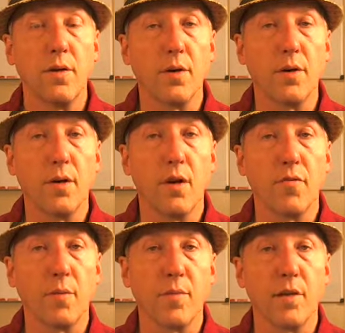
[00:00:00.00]
the
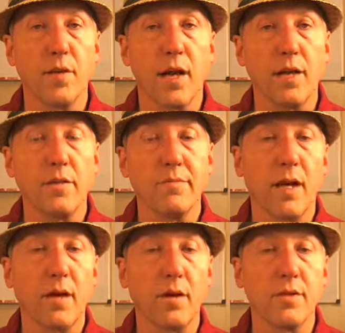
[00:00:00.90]

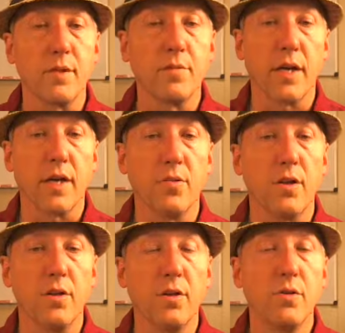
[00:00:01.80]
it seems like you
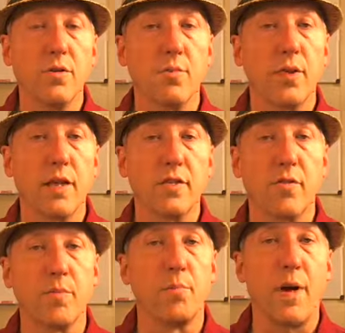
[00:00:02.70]
lose some things
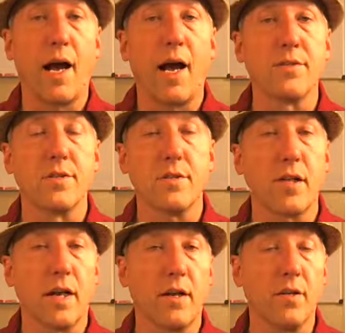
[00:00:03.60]
from the past,
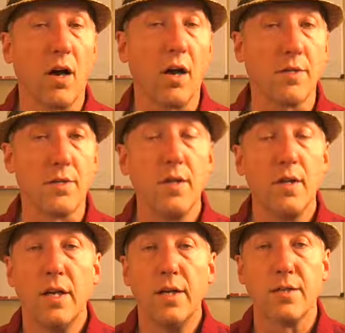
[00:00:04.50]
like you lost
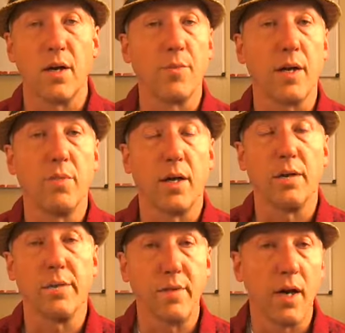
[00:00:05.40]
something,
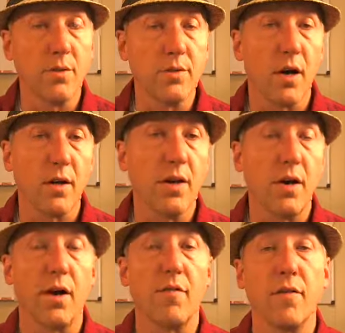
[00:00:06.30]
but that was all
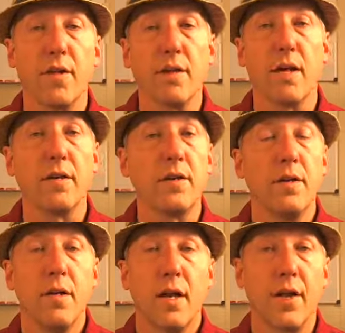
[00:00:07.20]
there. Everything
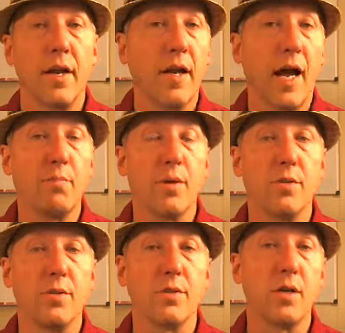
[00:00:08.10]
that had
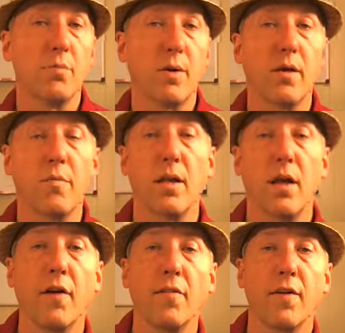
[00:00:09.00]
happened was still part of my
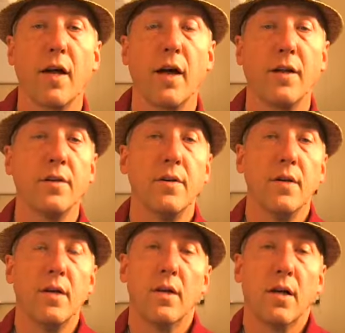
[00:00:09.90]
life, and
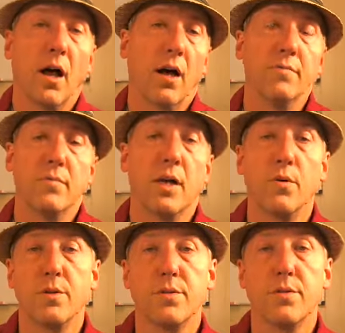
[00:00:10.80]

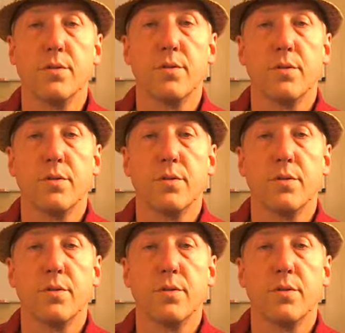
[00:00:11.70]
it was